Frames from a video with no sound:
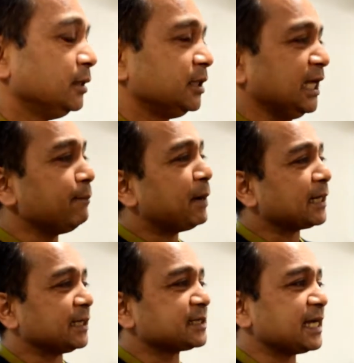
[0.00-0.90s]
the
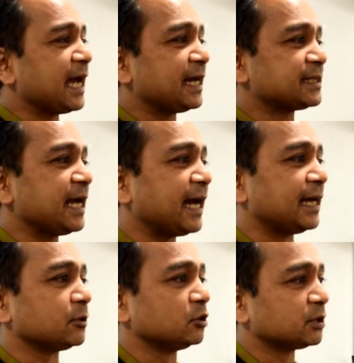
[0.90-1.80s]
impact that this has
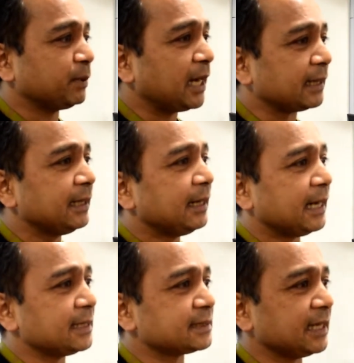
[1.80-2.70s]
had on Japan
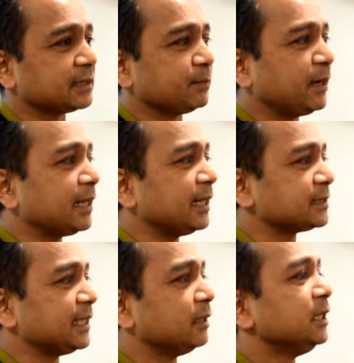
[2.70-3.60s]
has that Japan
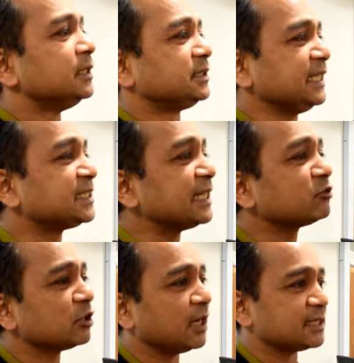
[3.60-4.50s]
has now
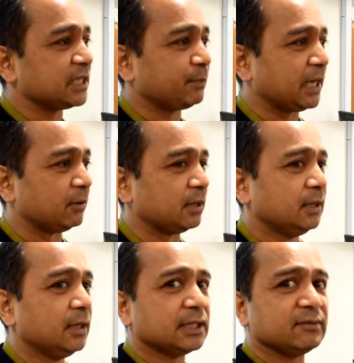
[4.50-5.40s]
decentralized their power.
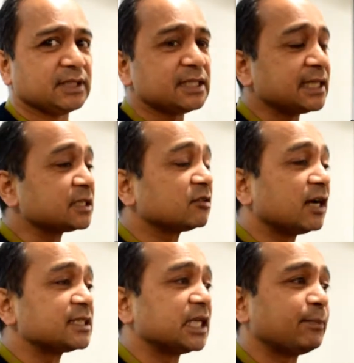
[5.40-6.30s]
They've
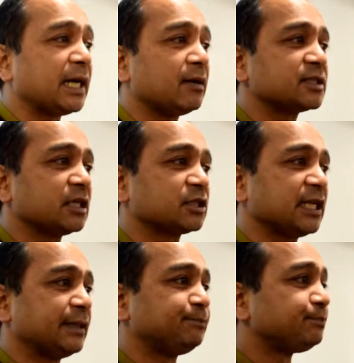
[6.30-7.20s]
decentralized their power such
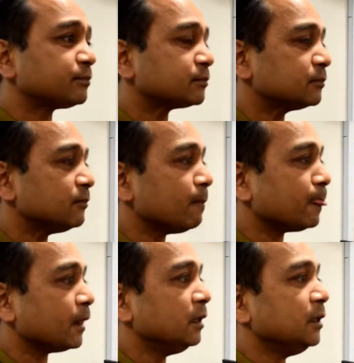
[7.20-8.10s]
that
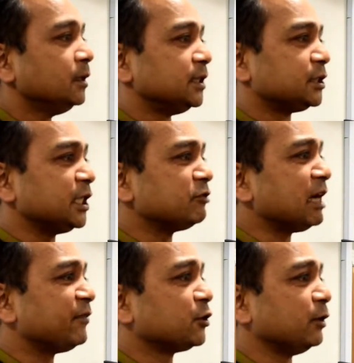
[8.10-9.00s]
the
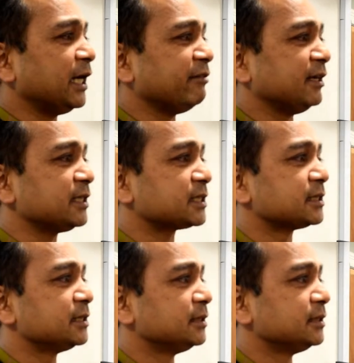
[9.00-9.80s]
geographical areas